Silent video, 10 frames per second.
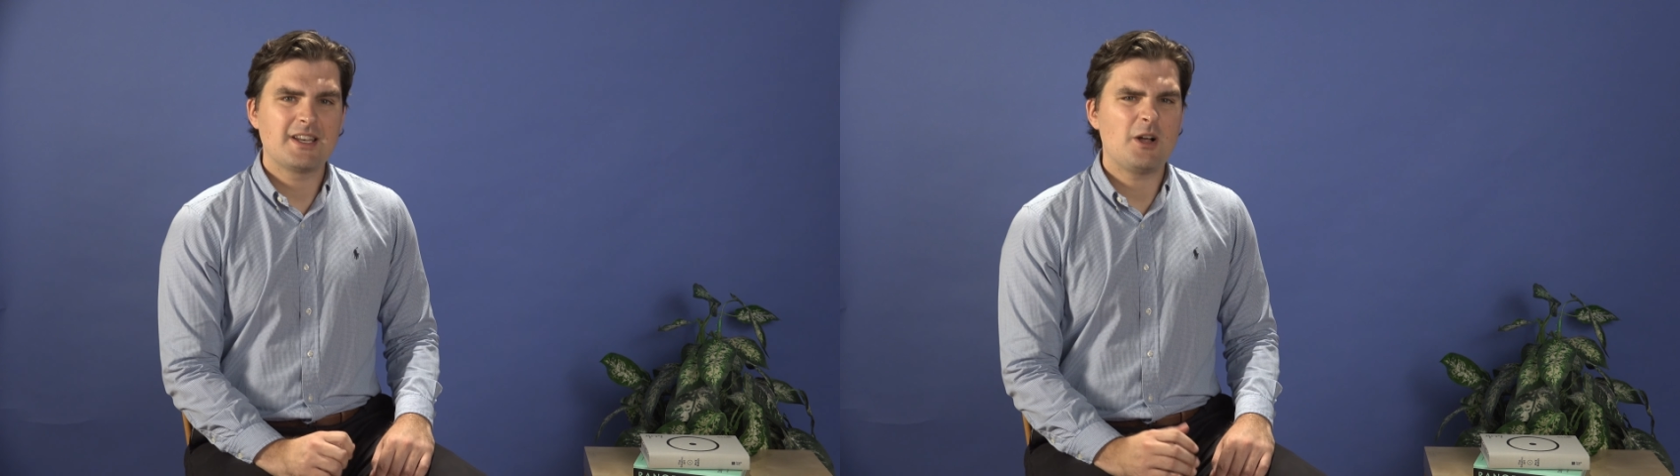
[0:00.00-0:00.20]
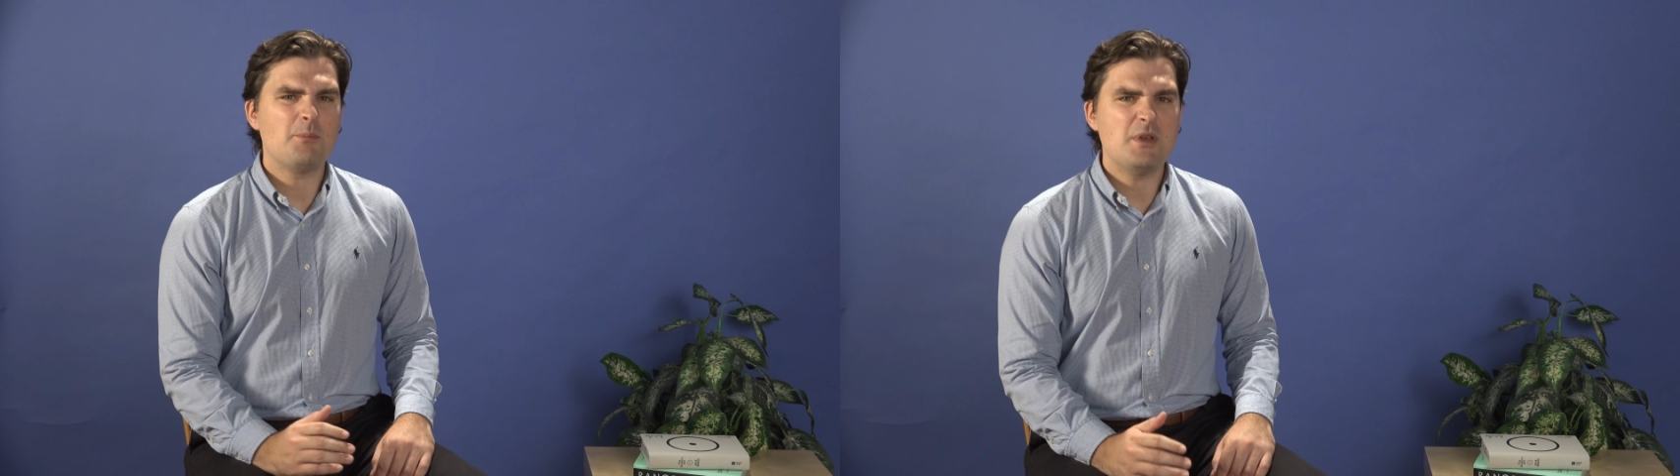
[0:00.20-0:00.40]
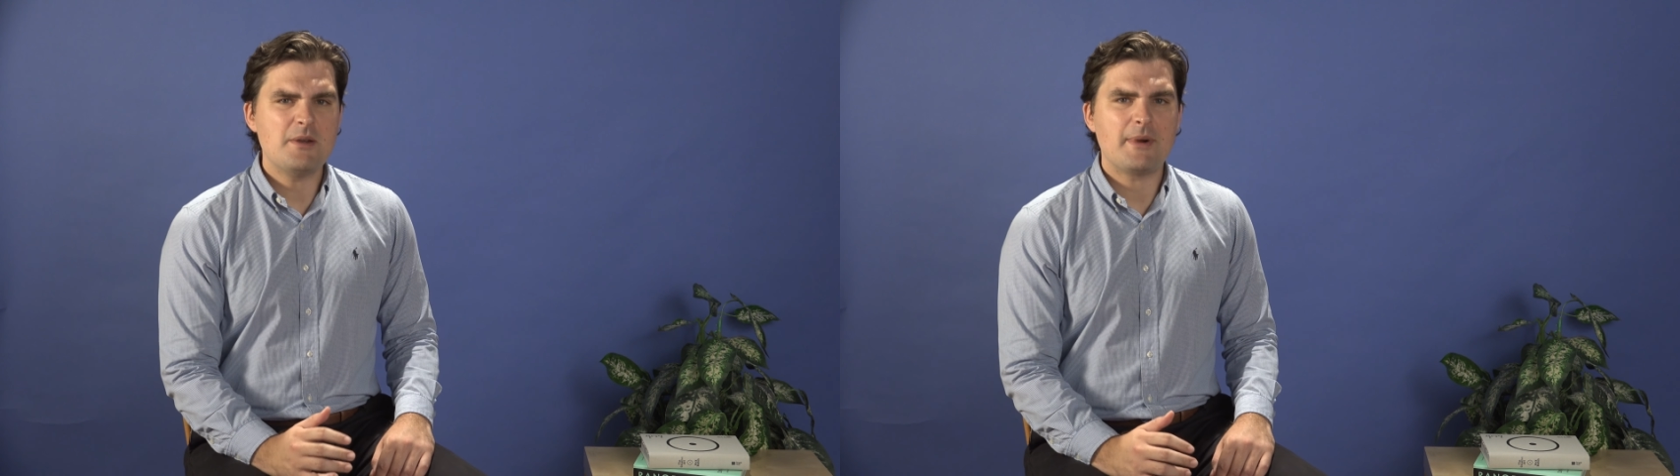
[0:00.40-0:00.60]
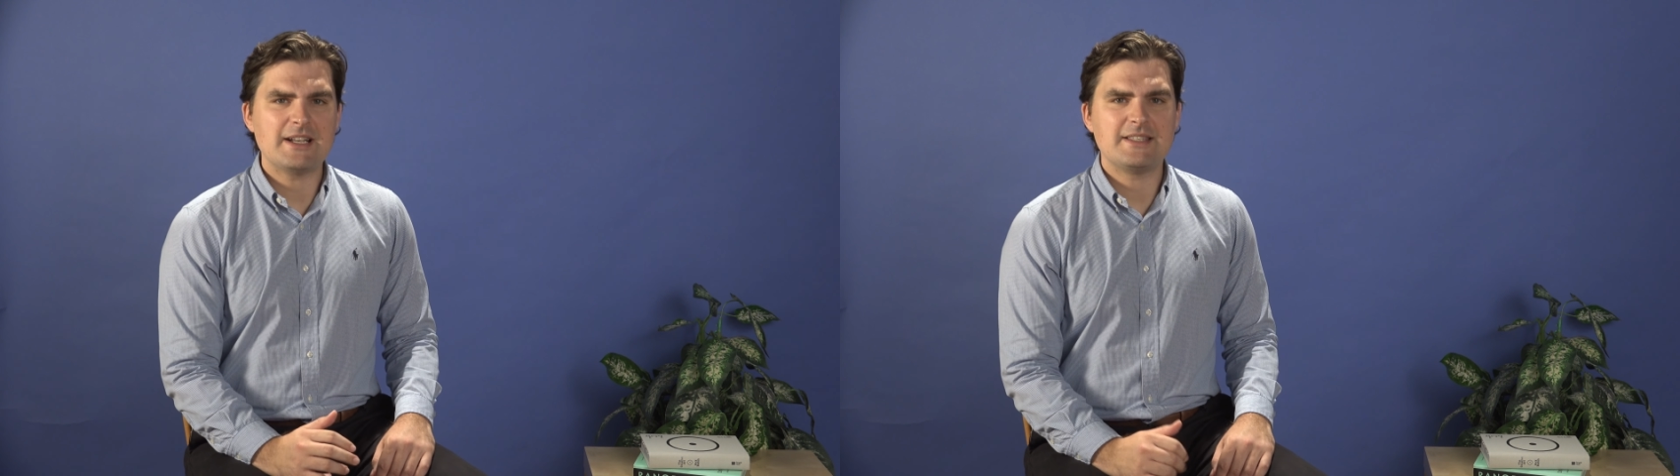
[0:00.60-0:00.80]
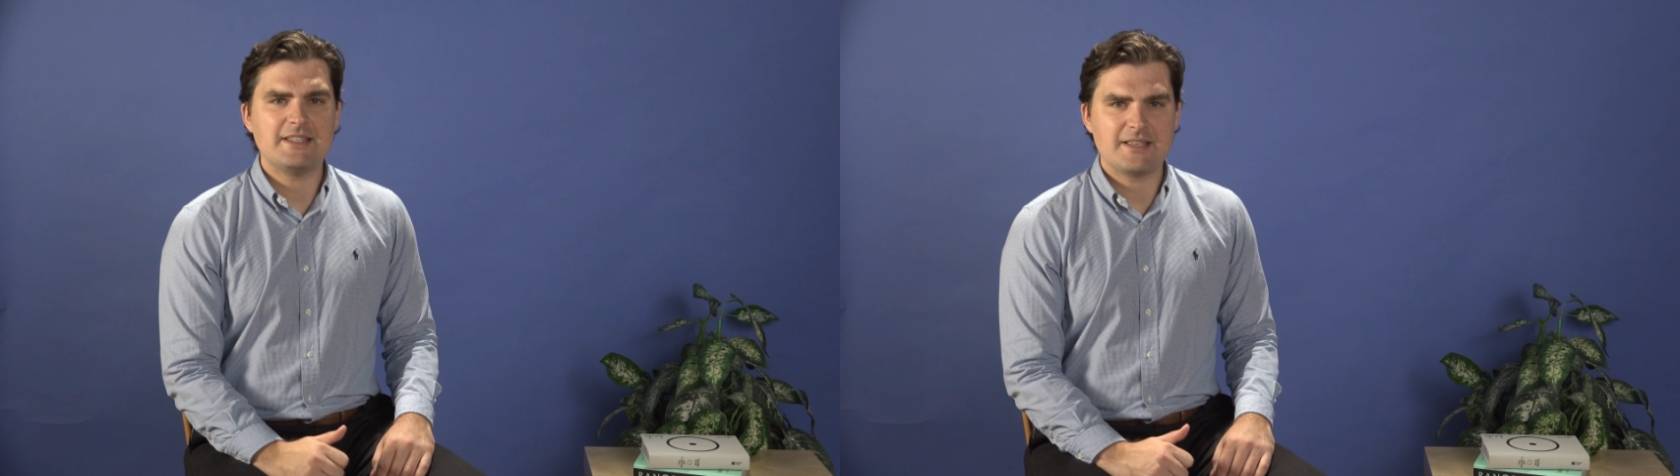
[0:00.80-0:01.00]
can help
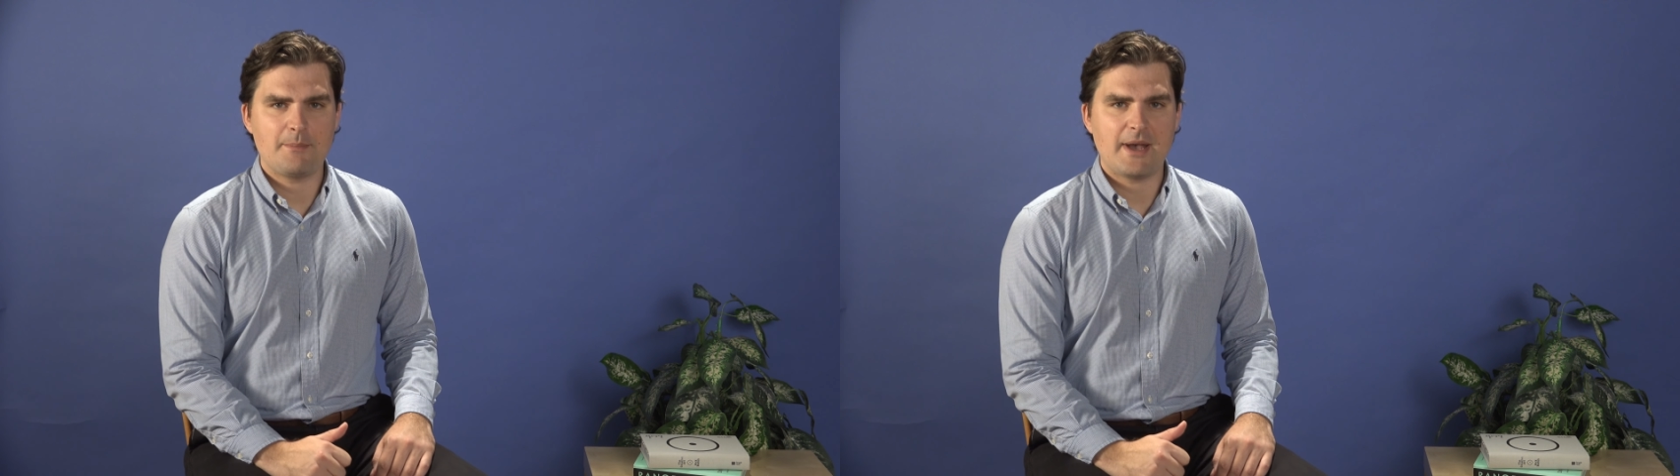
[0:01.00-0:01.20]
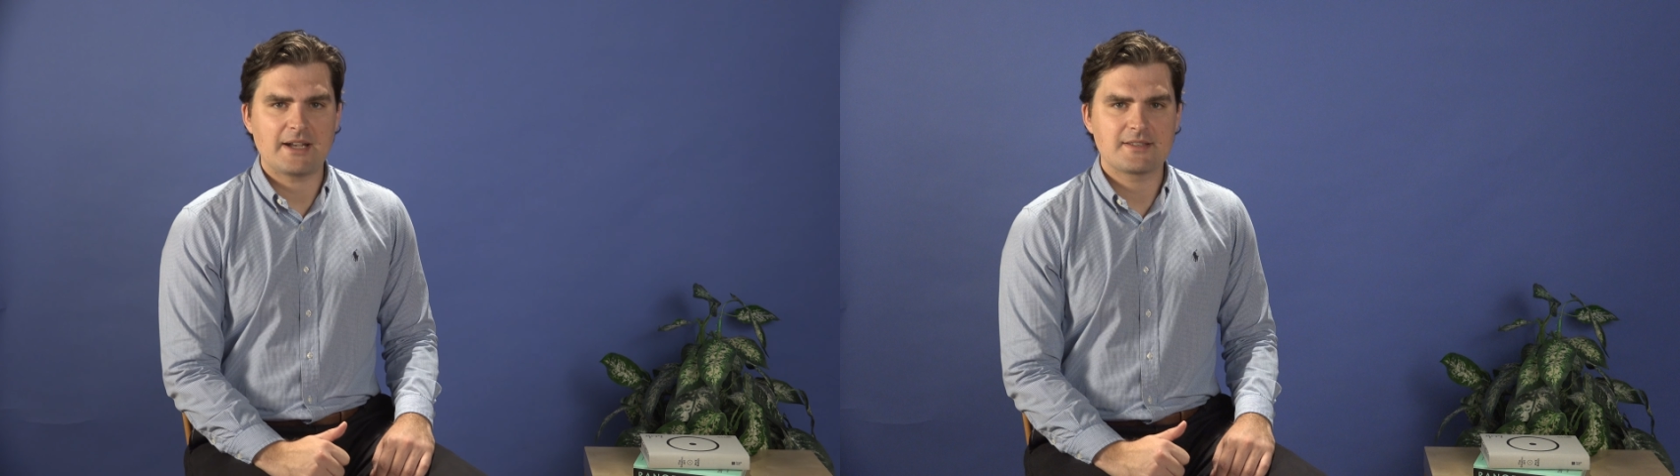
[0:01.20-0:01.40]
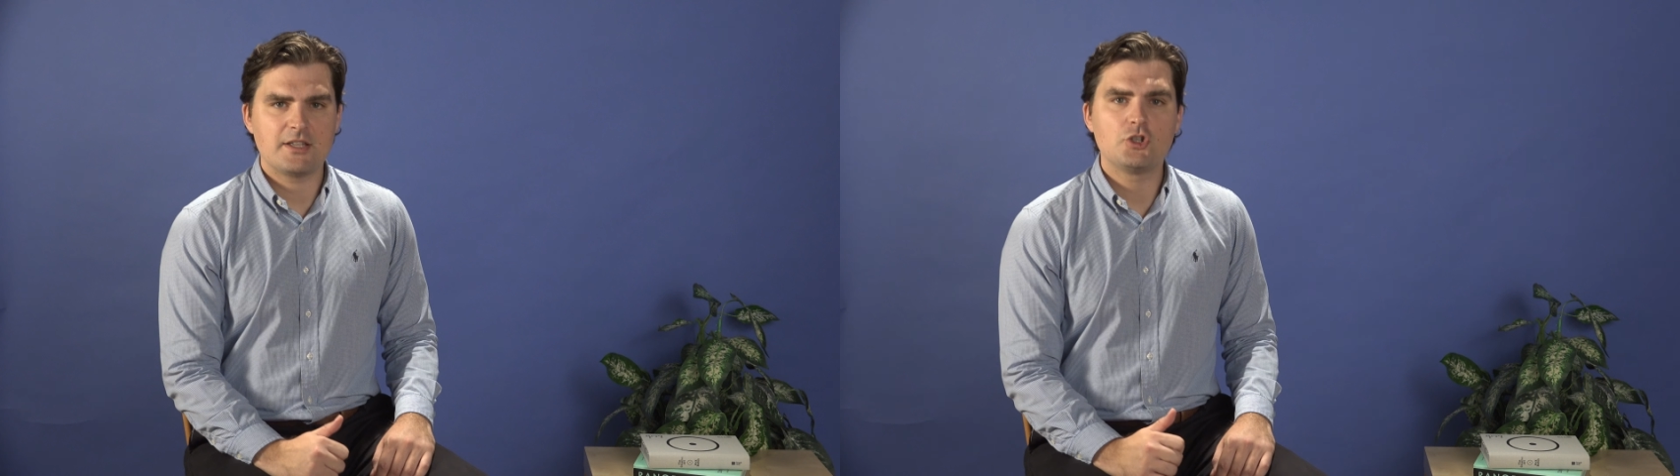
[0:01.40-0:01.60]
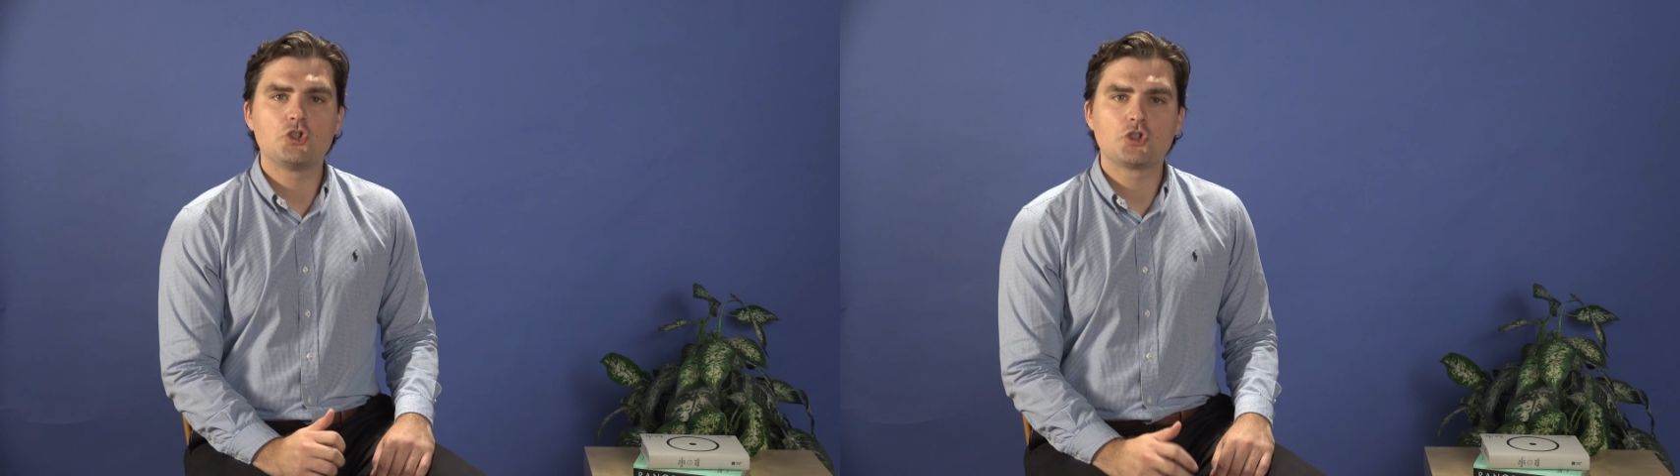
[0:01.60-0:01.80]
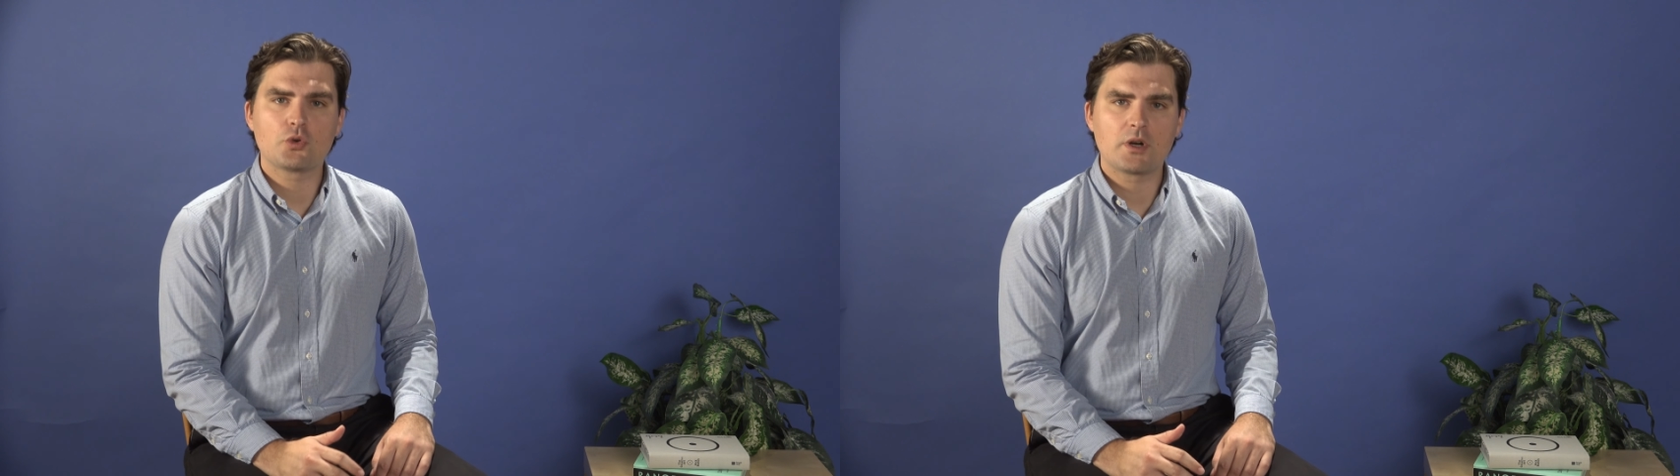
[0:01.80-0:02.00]
minimize these impacts and
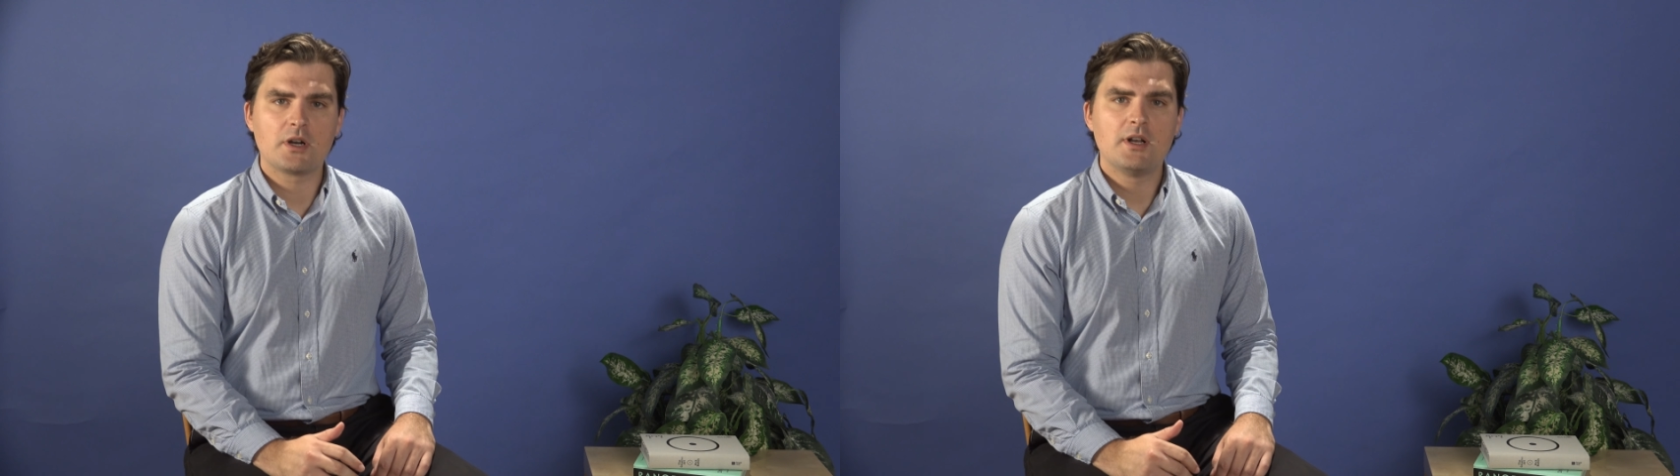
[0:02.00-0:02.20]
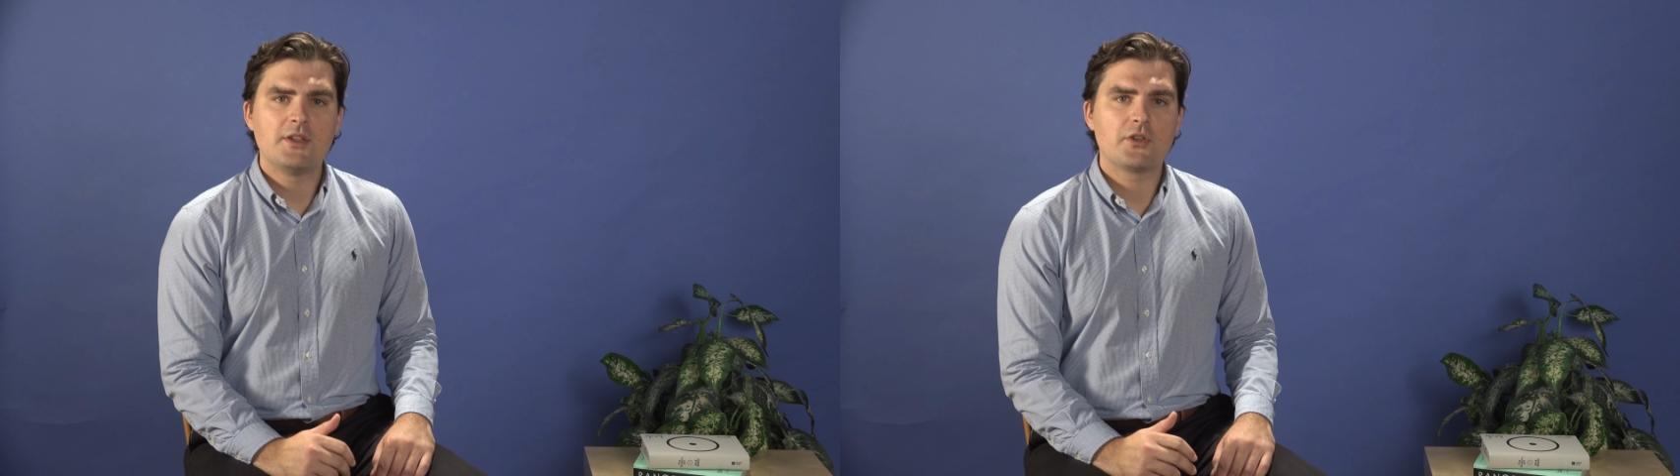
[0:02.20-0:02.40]
ensure